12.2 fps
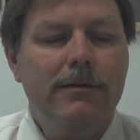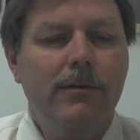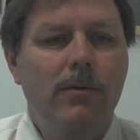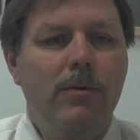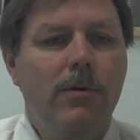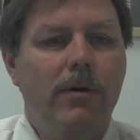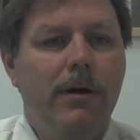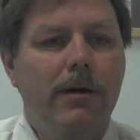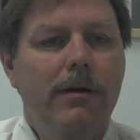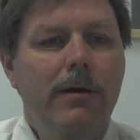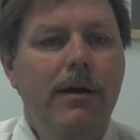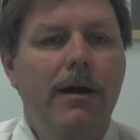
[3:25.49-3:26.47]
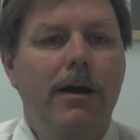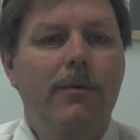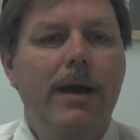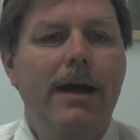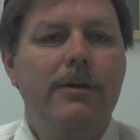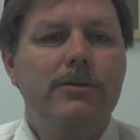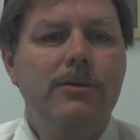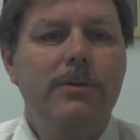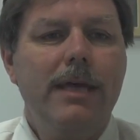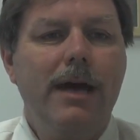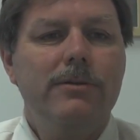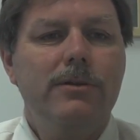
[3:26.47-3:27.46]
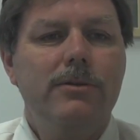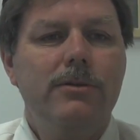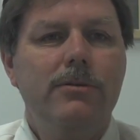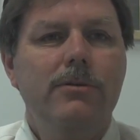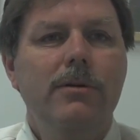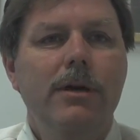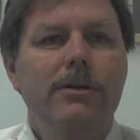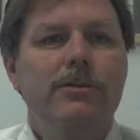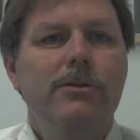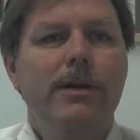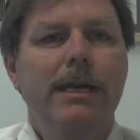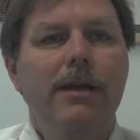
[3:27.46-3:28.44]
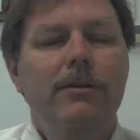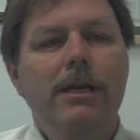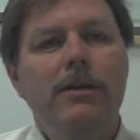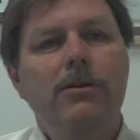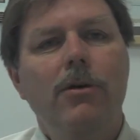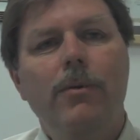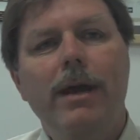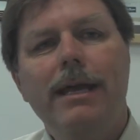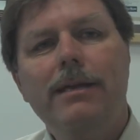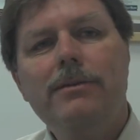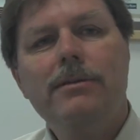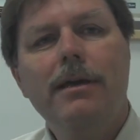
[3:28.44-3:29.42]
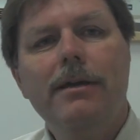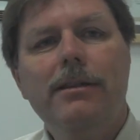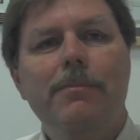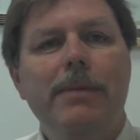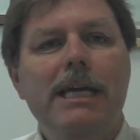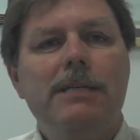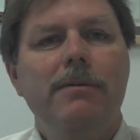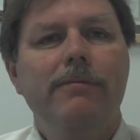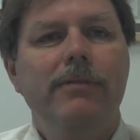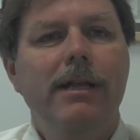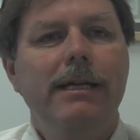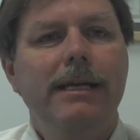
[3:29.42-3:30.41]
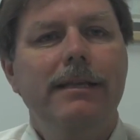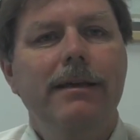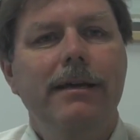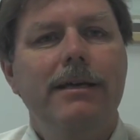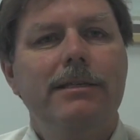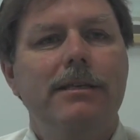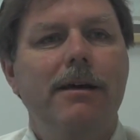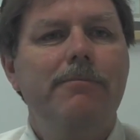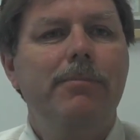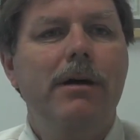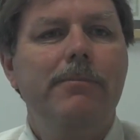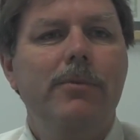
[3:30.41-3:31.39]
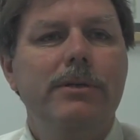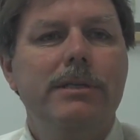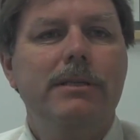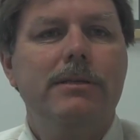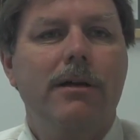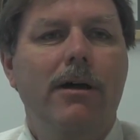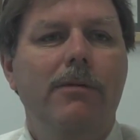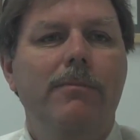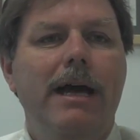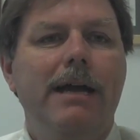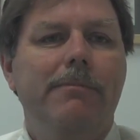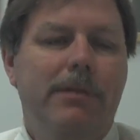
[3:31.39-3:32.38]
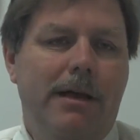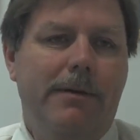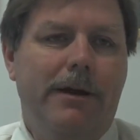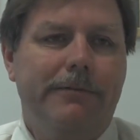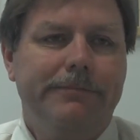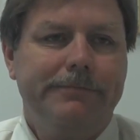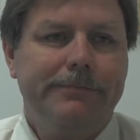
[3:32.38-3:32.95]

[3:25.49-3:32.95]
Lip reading: Or, around 2002, during El Nino rains, the basement flooded. A sump pump was installed by a plumber.